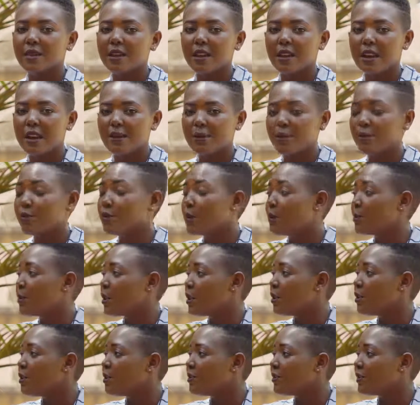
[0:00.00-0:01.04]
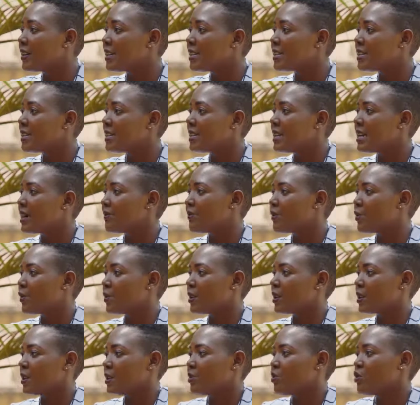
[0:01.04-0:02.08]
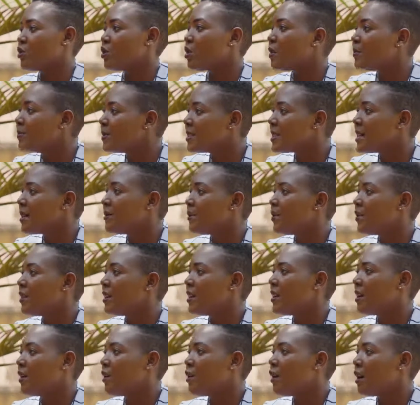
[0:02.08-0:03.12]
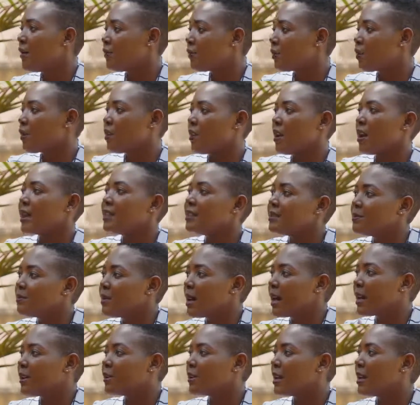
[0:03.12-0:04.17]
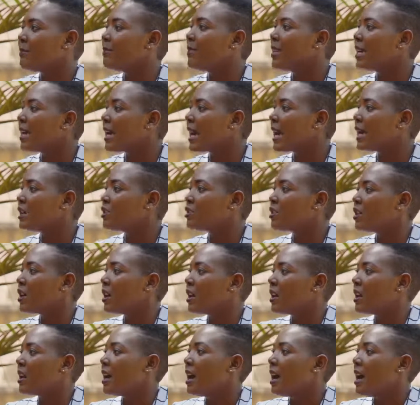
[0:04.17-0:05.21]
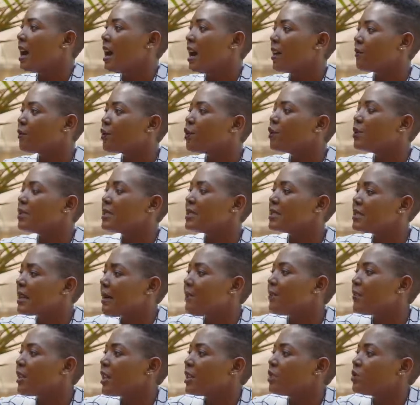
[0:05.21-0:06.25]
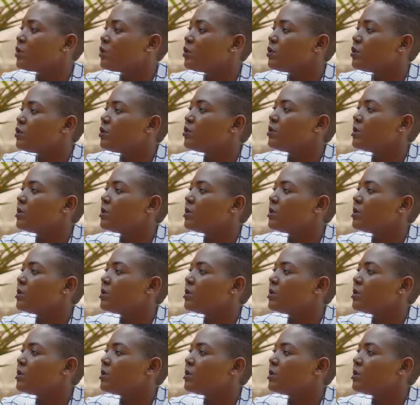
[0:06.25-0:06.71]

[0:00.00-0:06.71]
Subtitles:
coming from the university, I've gotten a job somewhere, or I've created my own application, I've gotten something to do